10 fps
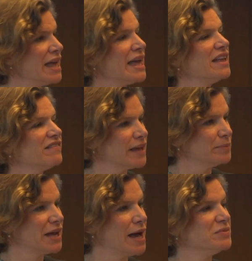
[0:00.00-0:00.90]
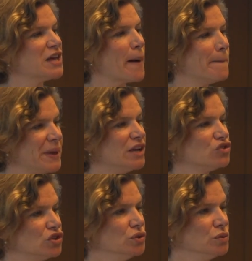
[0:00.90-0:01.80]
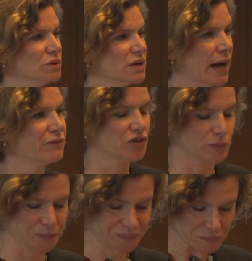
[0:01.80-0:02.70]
It's sometimes a bit too comfortable.